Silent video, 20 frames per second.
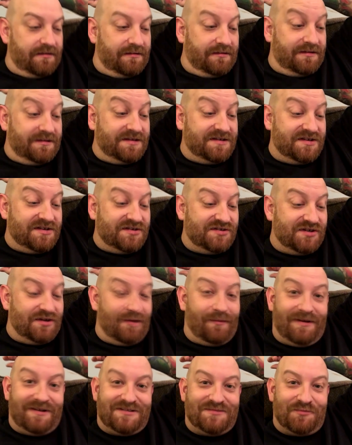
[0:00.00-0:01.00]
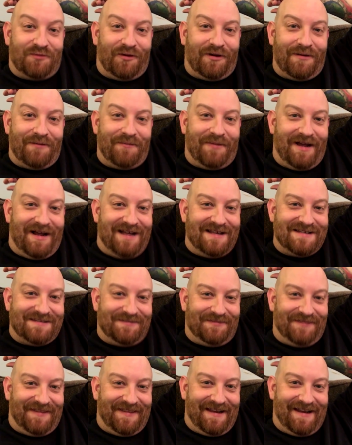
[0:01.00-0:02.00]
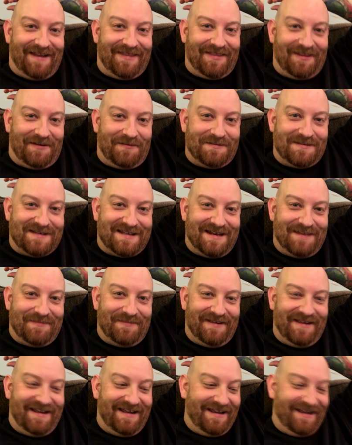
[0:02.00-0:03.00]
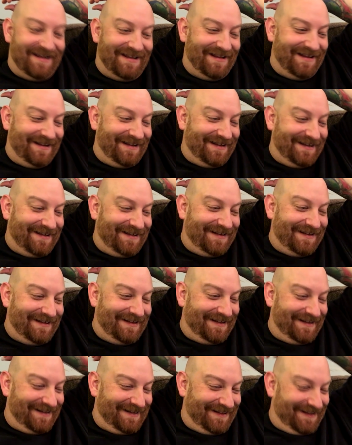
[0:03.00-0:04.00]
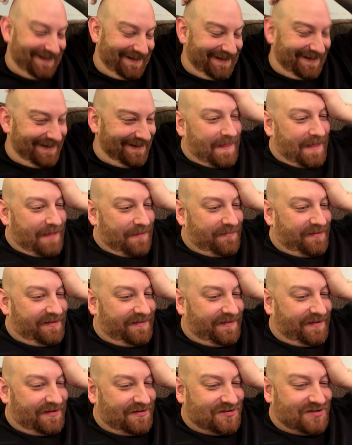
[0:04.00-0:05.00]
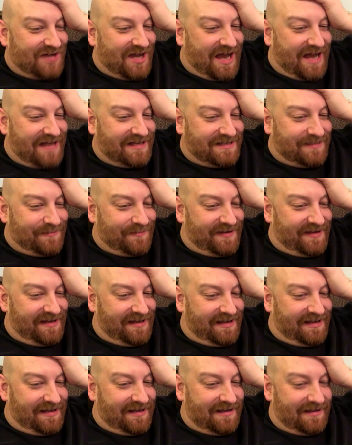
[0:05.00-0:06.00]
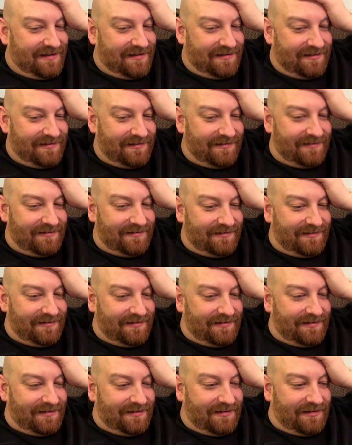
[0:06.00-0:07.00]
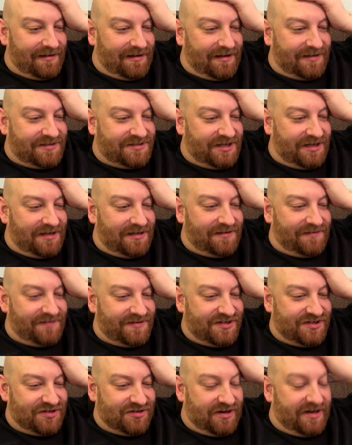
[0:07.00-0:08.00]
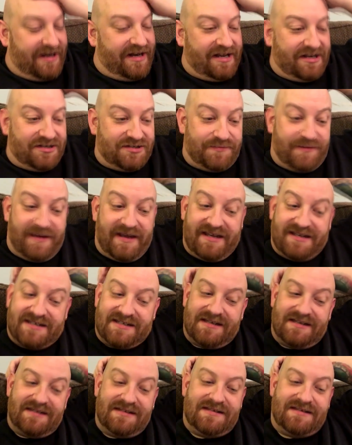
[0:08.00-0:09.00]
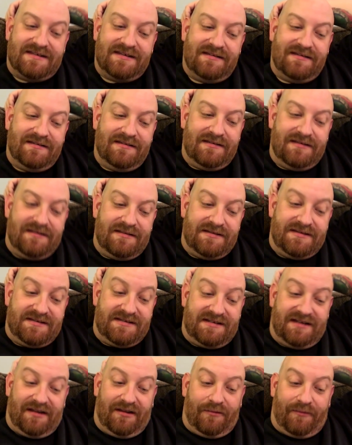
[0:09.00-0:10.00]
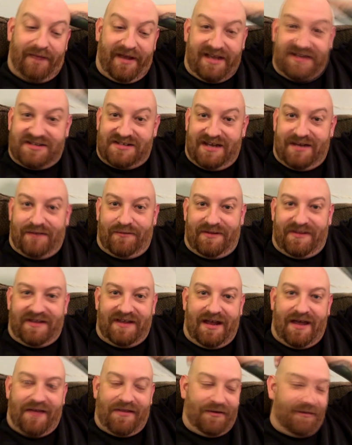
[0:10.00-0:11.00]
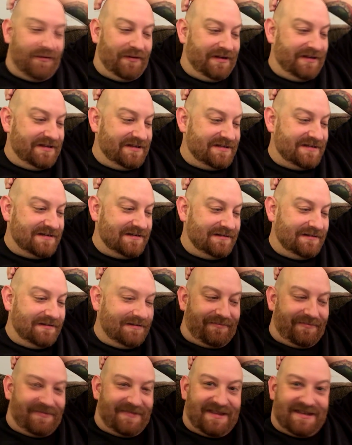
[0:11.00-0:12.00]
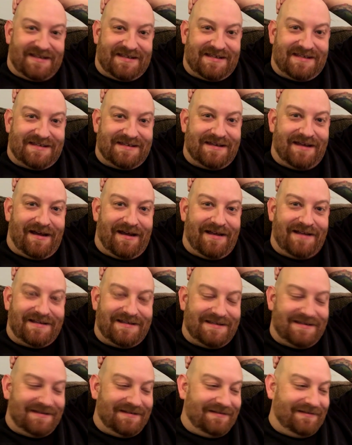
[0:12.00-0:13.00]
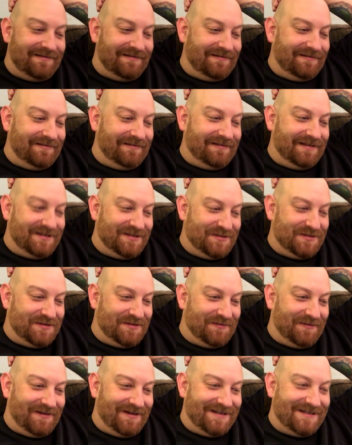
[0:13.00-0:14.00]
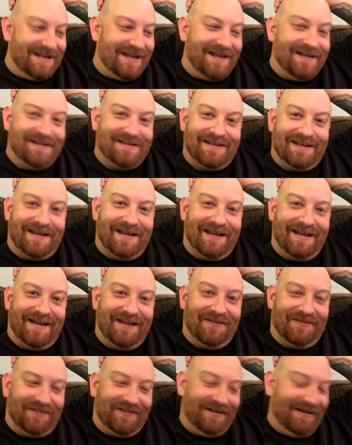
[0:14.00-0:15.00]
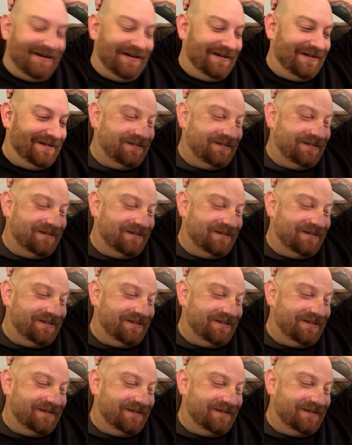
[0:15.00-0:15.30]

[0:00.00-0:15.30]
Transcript: This is so much more impossible than I thought it was going to be. I mean, there's got to be a ton of straight edge pieces still mixed in with the other ones. This is nuts. This was the worst idea ever.